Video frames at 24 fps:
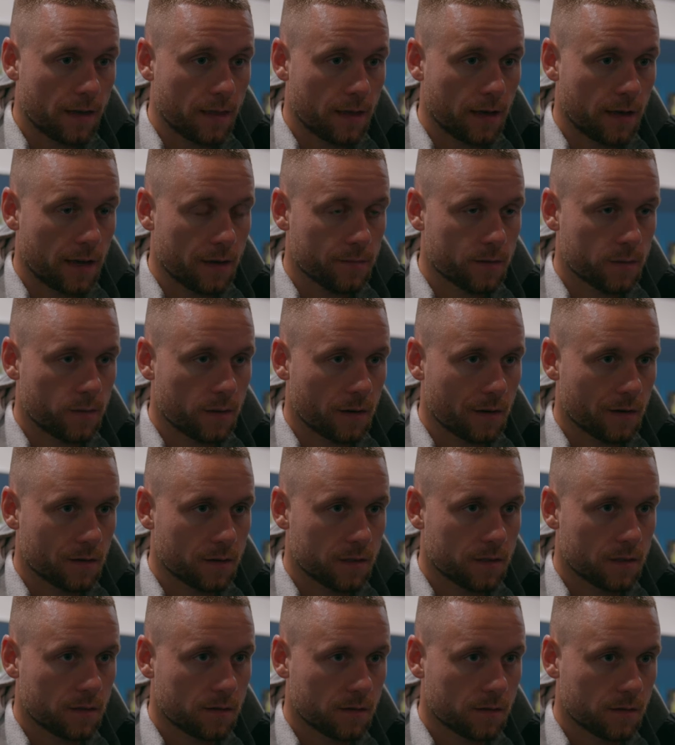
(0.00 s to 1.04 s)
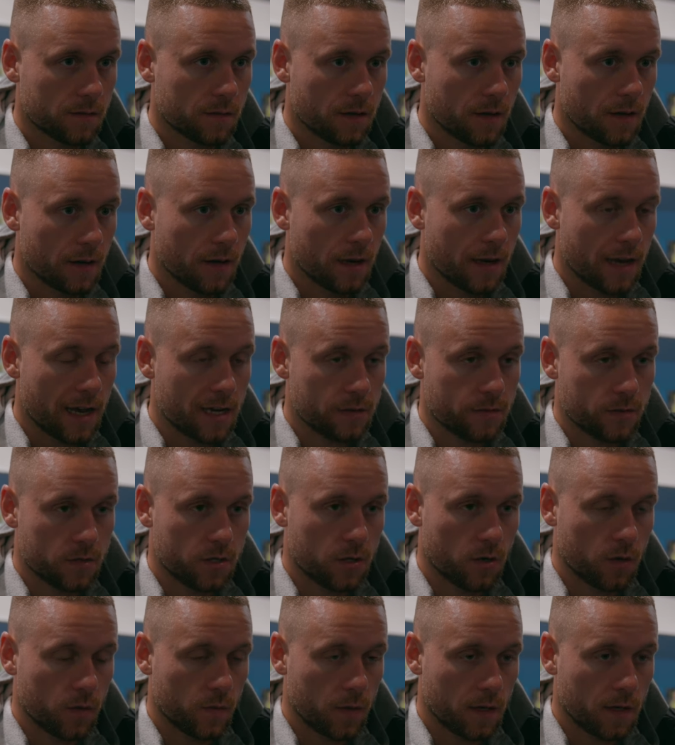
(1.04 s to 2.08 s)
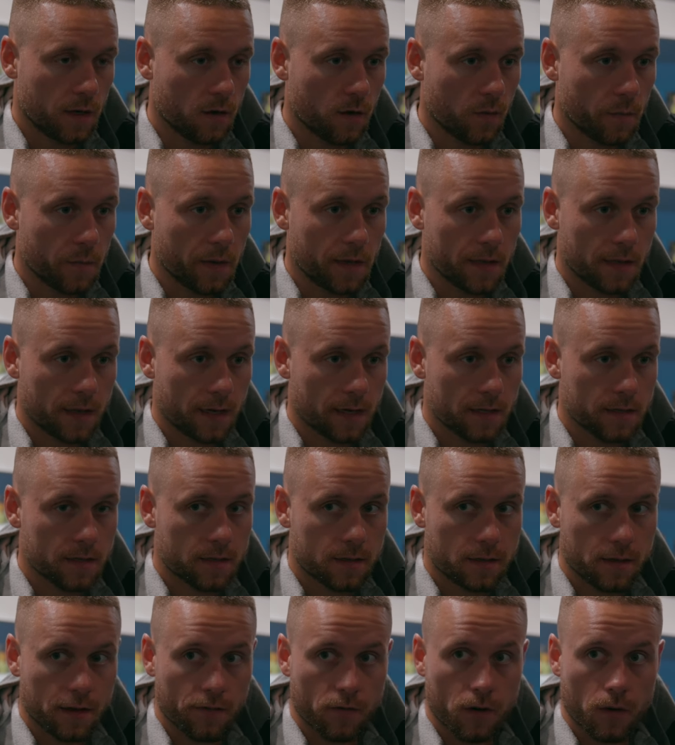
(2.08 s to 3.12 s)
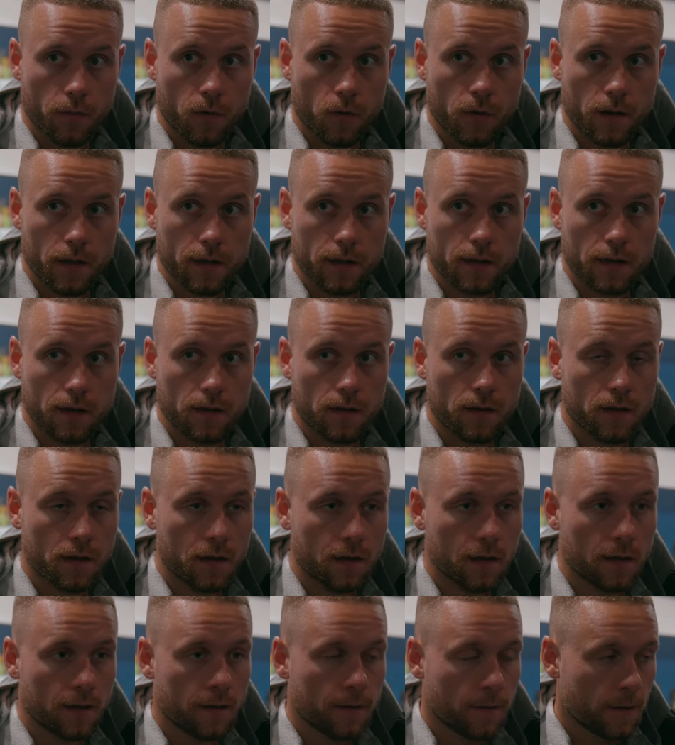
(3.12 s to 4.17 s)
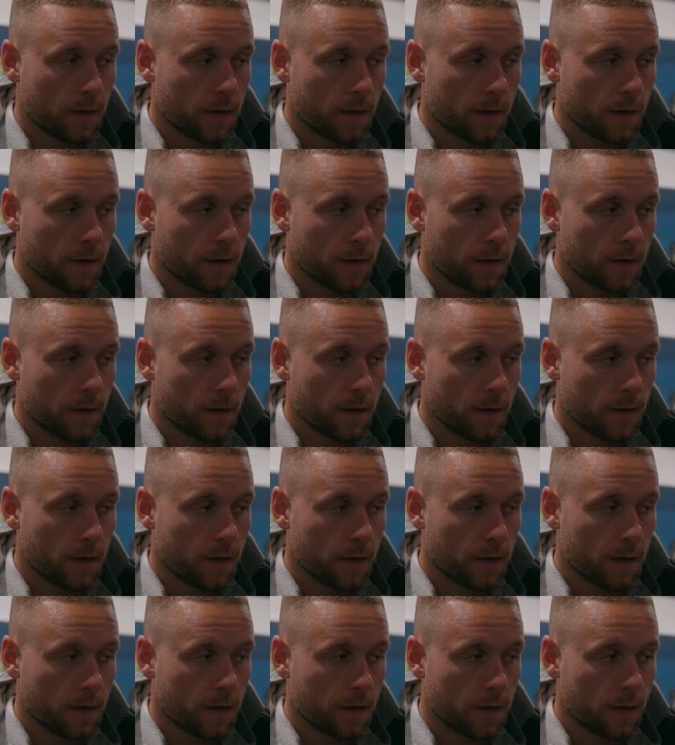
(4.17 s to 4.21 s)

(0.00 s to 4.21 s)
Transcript: in the games, because as we showed, we can compete against every opponent, and